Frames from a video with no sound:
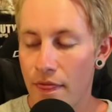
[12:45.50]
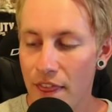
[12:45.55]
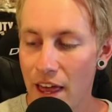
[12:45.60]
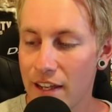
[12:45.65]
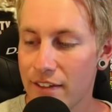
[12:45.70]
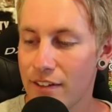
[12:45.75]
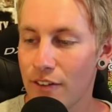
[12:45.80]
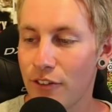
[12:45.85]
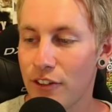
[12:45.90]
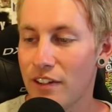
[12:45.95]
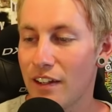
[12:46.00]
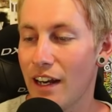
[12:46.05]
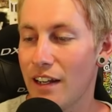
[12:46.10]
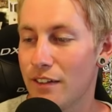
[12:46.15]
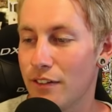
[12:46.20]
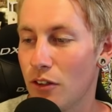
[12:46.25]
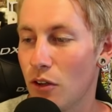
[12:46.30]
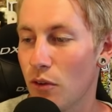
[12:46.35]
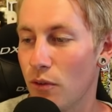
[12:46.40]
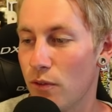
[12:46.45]
That is it for
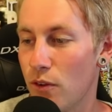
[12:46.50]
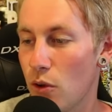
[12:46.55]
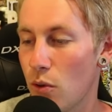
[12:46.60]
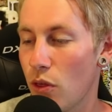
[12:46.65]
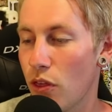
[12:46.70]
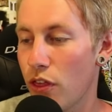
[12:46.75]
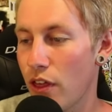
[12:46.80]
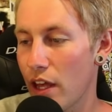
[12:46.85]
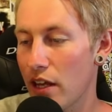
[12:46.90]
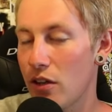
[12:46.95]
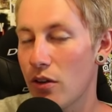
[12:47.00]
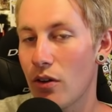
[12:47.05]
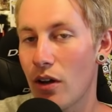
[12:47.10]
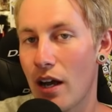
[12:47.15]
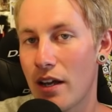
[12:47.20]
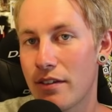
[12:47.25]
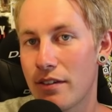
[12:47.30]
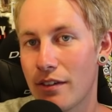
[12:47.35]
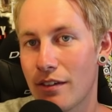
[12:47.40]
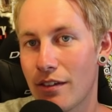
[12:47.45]
today's Scoot Review. Thank you
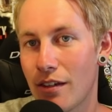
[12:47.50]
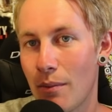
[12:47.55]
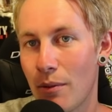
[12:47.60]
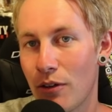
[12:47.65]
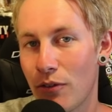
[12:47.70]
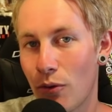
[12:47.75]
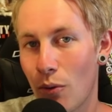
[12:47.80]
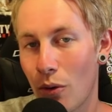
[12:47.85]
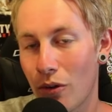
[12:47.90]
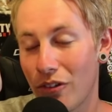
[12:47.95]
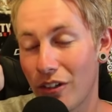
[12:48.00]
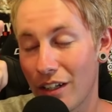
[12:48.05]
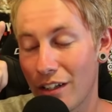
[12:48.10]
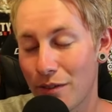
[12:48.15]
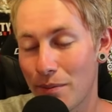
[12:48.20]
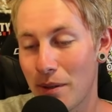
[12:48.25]
guys so much for watching.